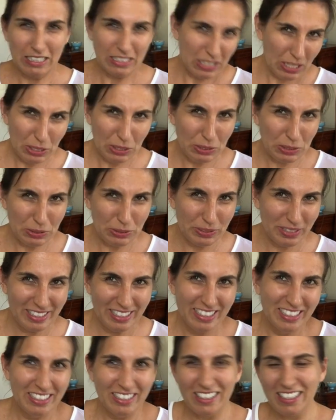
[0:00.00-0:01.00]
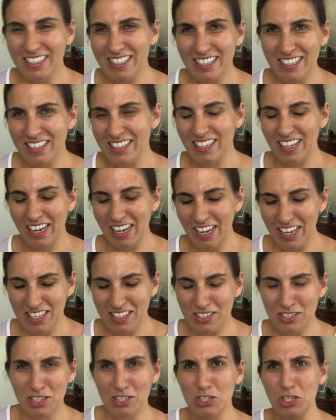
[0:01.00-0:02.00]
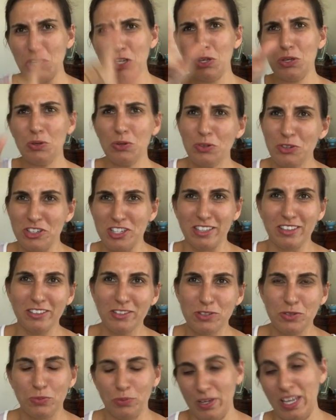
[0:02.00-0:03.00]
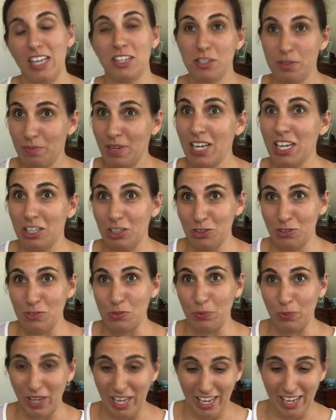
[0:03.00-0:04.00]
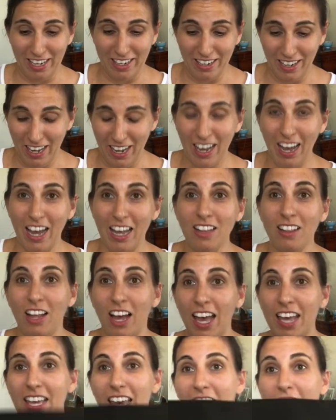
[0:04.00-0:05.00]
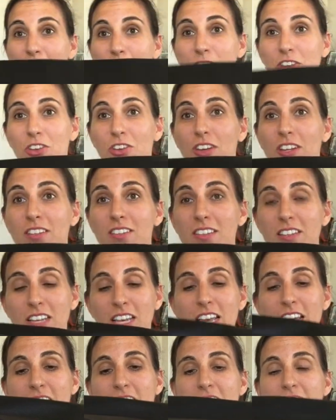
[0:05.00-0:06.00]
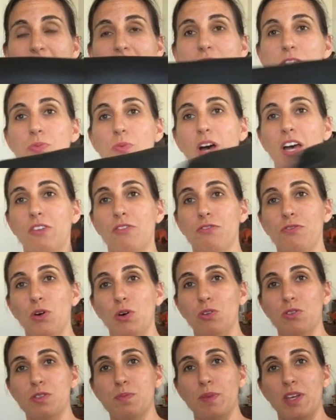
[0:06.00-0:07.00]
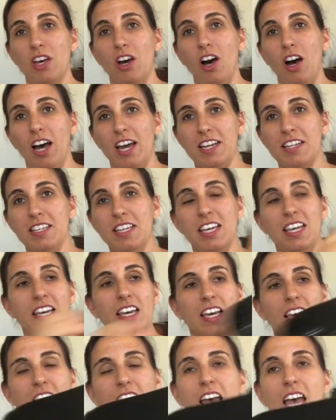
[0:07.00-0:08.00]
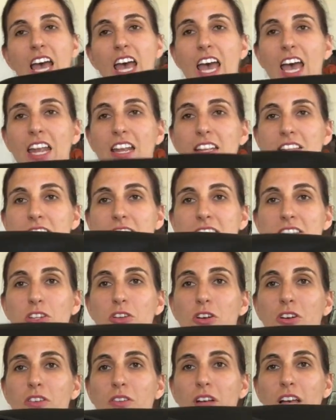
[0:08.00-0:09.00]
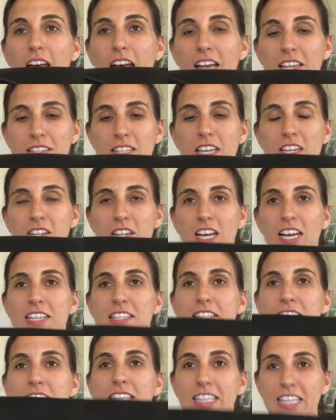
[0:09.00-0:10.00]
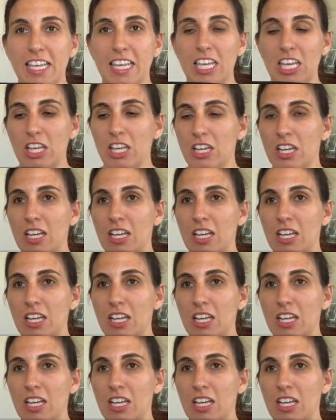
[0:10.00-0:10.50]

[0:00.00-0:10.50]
no, because it's just huge. It looks, to me it looks weird. I like how you can this one falls behind here and it still has that nice sleek